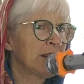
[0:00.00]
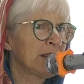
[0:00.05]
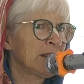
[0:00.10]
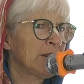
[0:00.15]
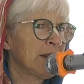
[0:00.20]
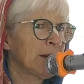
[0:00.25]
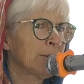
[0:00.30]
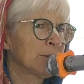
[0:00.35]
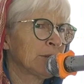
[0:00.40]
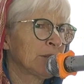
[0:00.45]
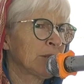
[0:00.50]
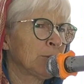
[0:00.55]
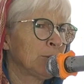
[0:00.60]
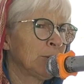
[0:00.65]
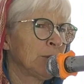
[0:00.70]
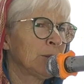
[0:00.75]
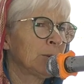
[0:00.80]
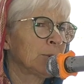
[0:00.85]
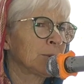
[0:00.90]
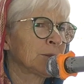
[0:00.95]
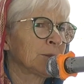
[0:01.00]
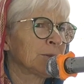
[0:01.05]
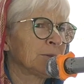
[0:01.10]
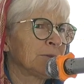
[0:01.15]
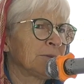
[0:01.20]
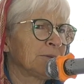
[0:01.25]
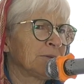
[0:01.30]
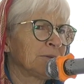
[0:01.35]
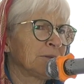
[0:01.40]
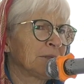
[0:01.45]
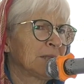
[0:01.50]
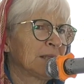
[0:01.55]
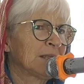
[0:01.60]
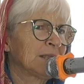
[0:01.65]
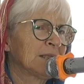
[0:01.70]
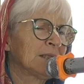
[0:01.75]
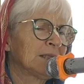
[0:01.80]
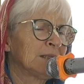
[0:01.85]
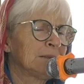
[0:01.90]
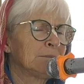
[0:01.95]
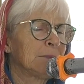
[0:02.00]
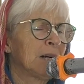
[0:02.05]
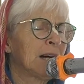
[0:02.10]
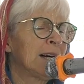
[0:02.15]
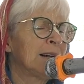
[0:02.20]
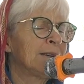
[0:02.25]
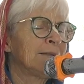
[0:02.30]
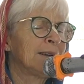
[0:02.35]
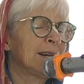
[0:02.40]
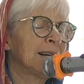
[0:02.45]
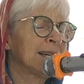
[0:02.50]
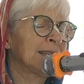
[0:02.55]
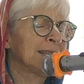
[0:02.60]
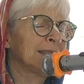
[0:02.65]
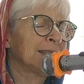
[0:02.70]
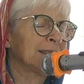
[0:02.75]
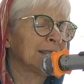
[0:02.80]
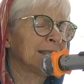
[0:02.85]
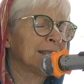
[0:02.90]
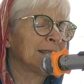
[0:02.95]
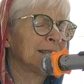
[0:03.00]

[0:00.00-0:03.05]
there was a real sort of Mayavadi